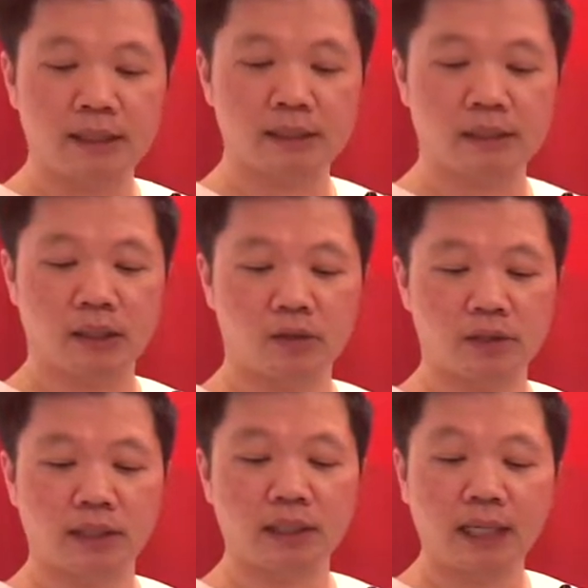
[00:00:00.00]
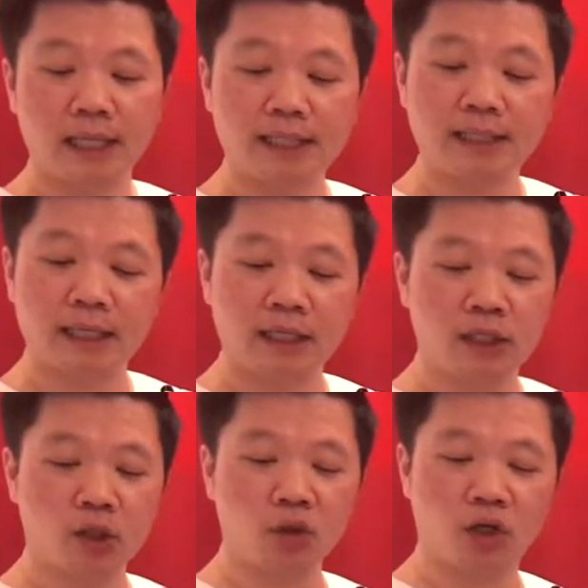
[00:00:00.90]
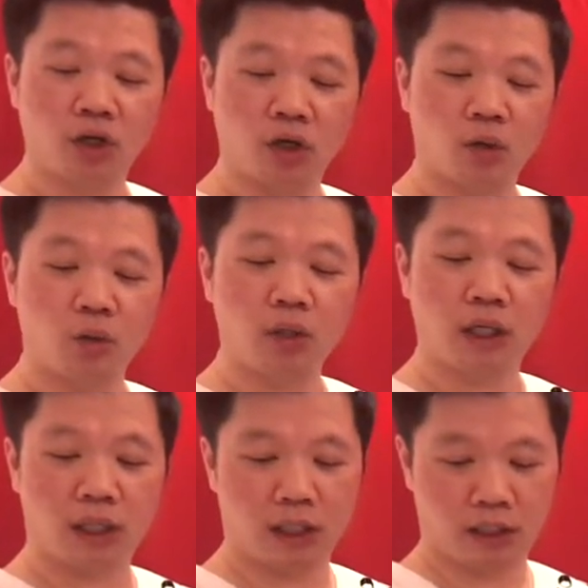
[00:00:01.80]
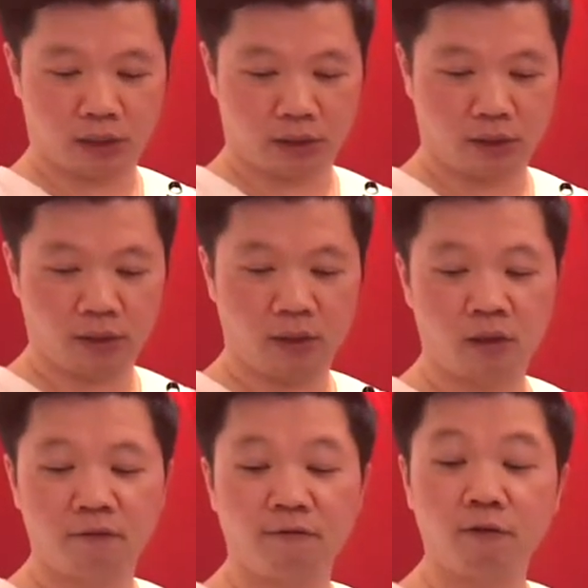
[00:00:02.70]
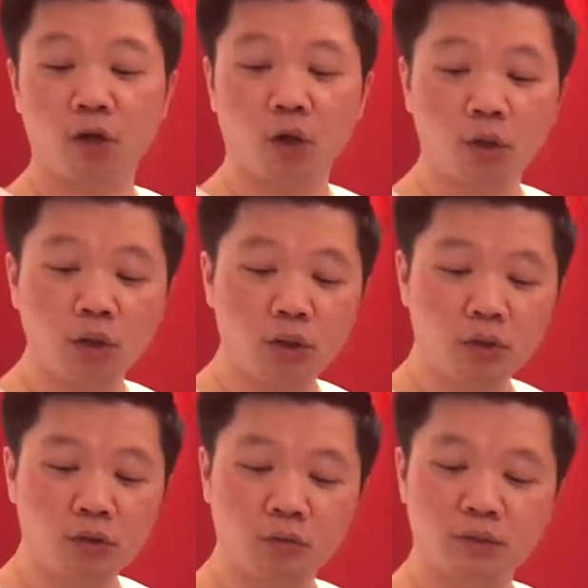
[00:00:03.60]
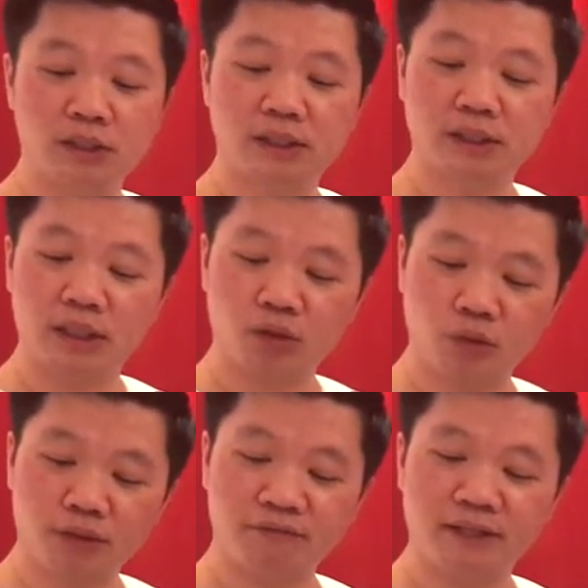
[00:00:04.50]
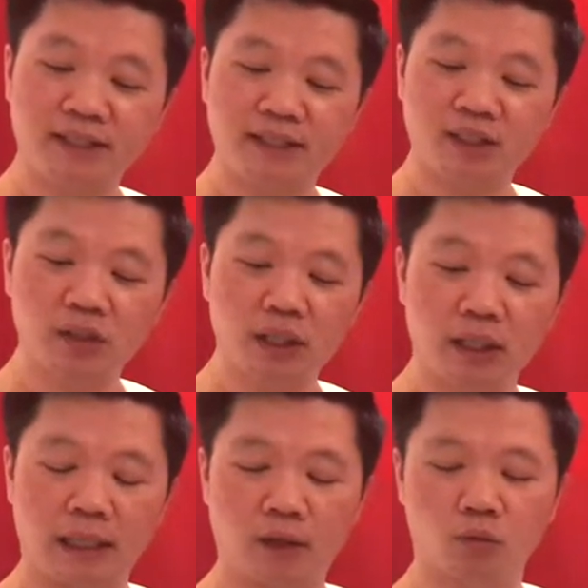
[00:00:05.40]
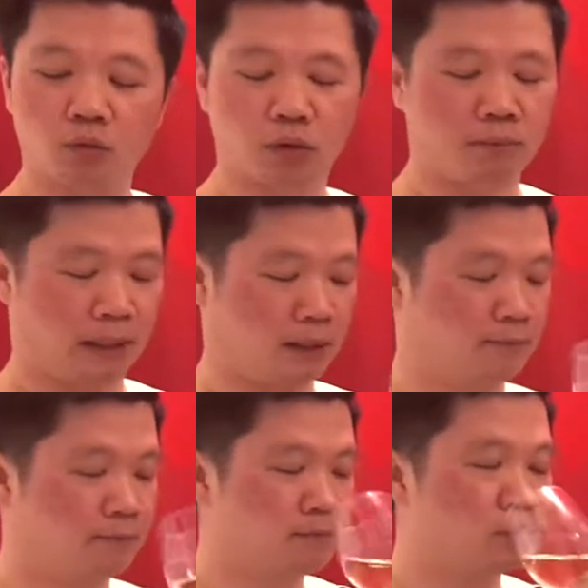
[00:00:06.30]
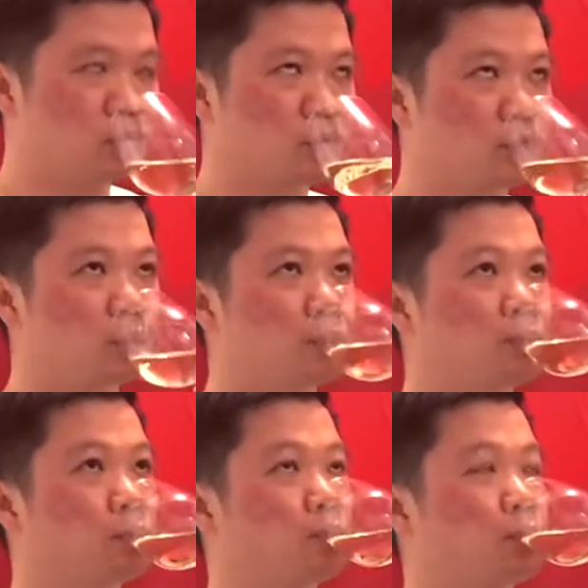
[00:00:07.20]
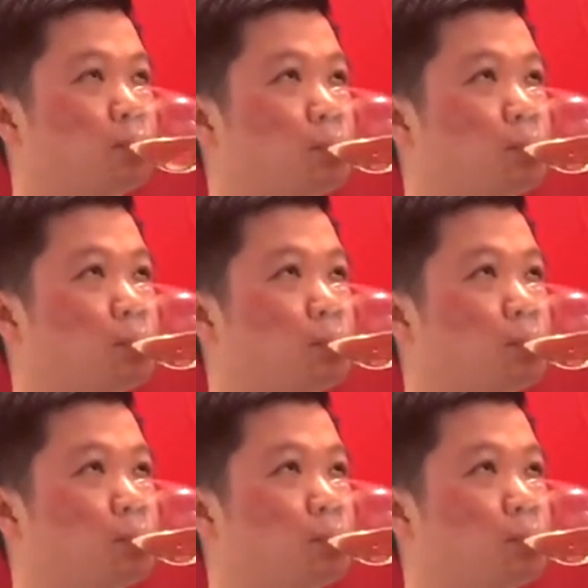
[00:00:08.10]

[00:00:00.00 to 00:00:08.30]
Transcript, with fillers: So light yellow gold color floral with citrus vanilla aroma. Mm.